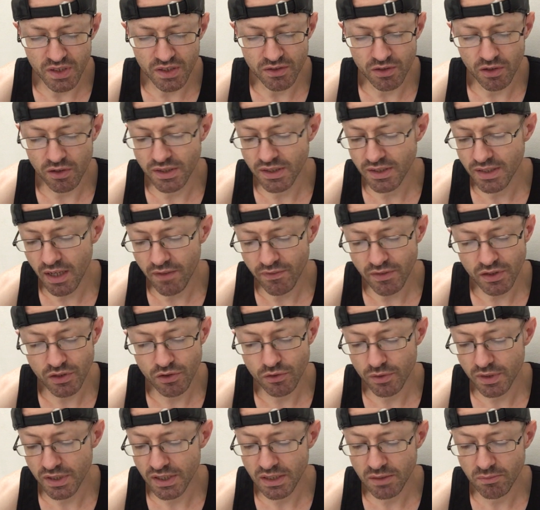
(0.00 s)
So just having
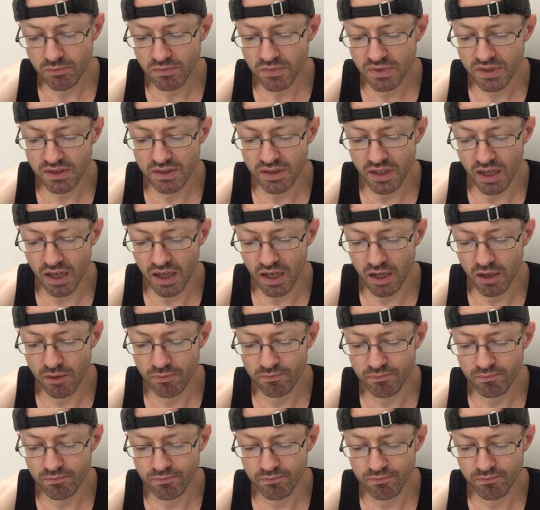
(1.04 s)
dreams,
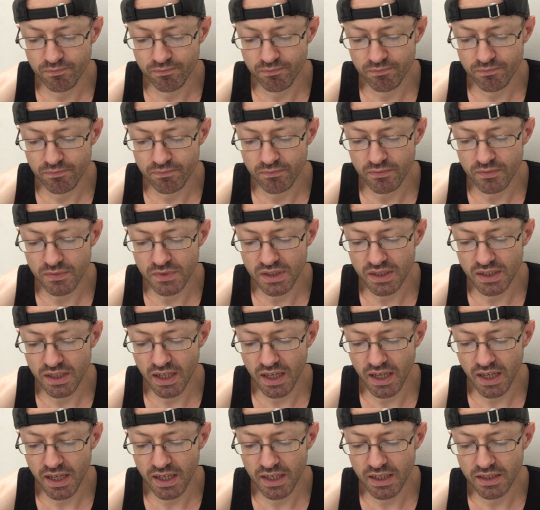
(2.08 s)

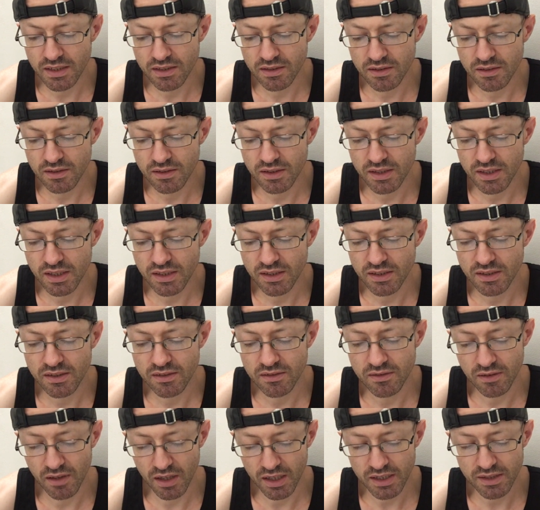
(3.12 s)
and he,
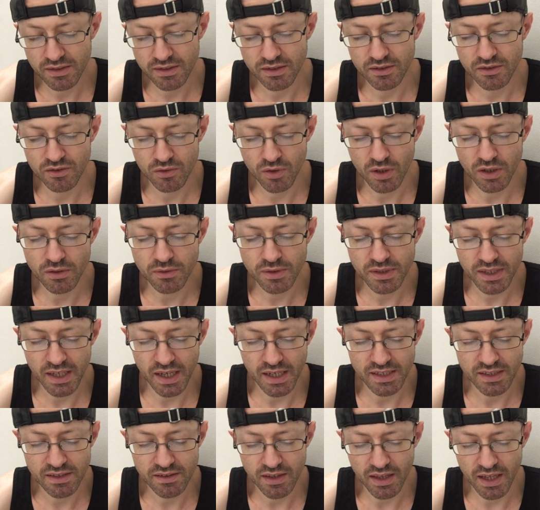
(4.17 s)
like I said, he's trying to
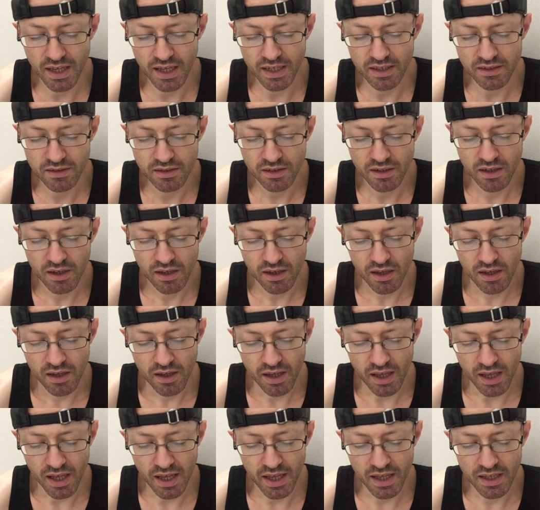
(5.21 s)
engage that,
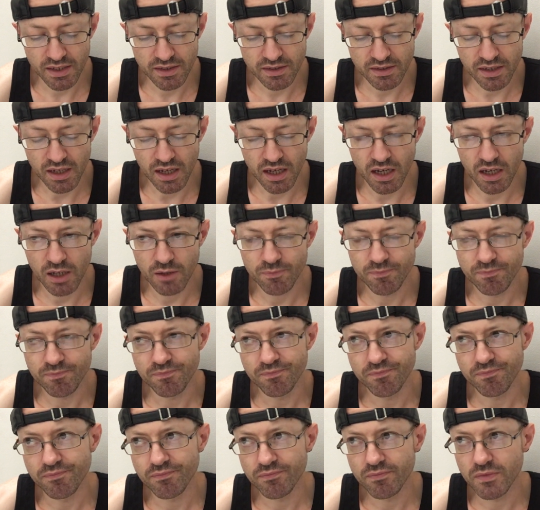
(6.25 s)
and
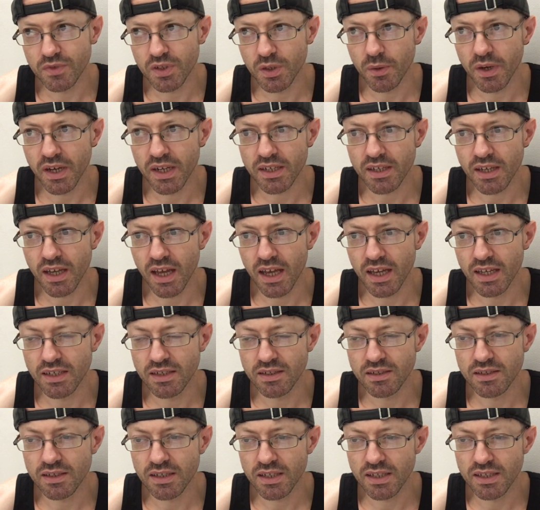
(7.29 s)
Nemek,
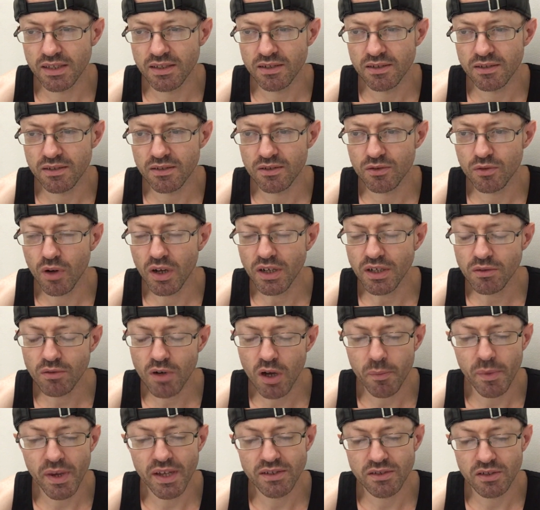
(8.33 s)
and he's trying to
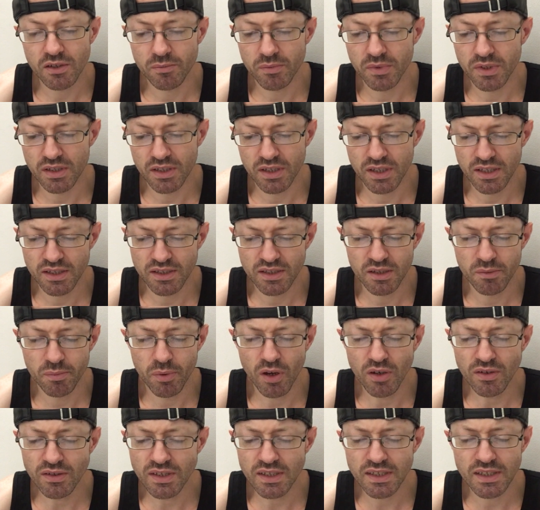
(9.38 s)
romance her, but he
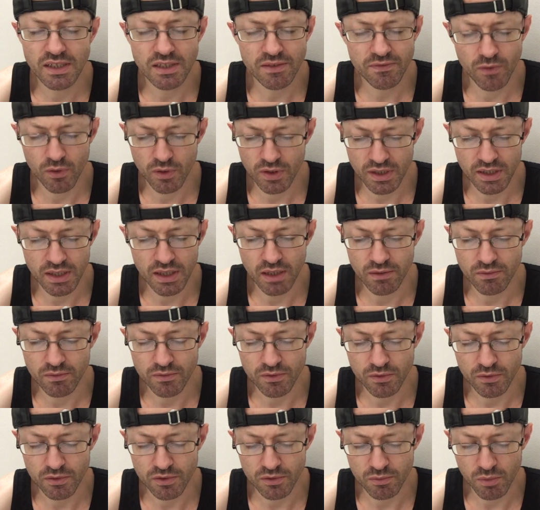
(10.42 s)
supposedly is falling in love with
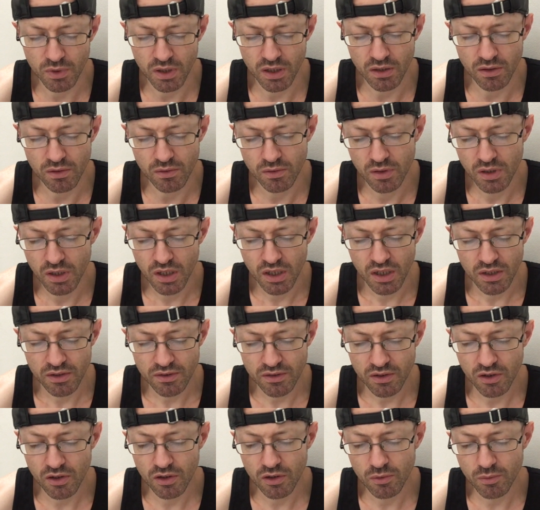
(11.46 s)
her as well.
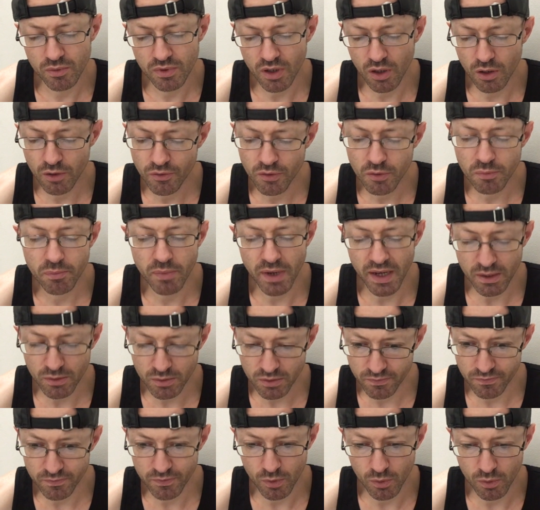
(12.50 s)
So we go through
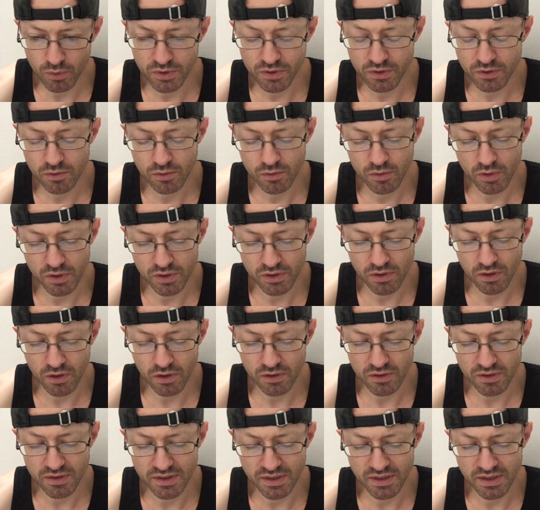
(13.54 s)
backwards and forwards across a lot
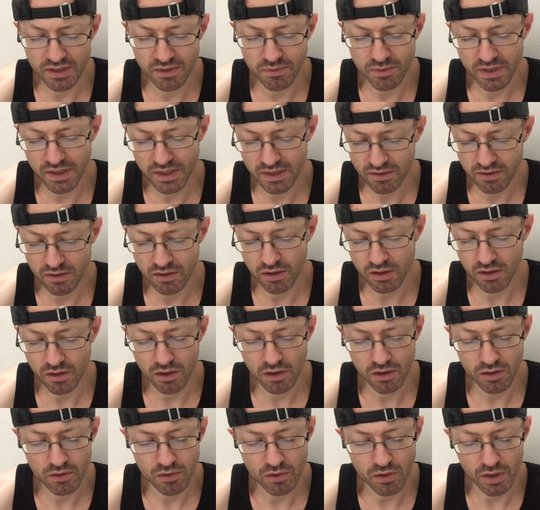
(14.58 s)
of scenes, but I guess I've got to
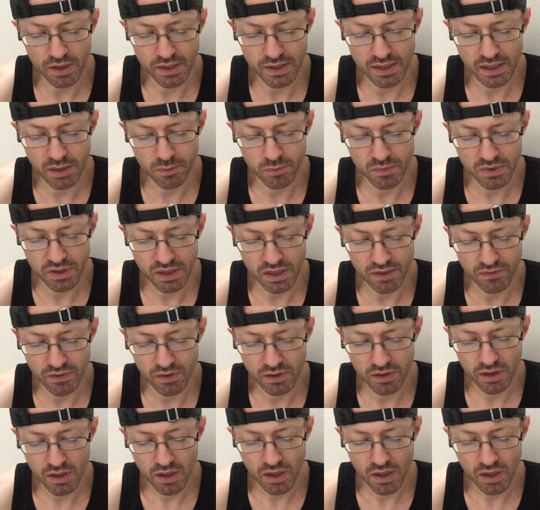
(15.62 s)
try and keep them together.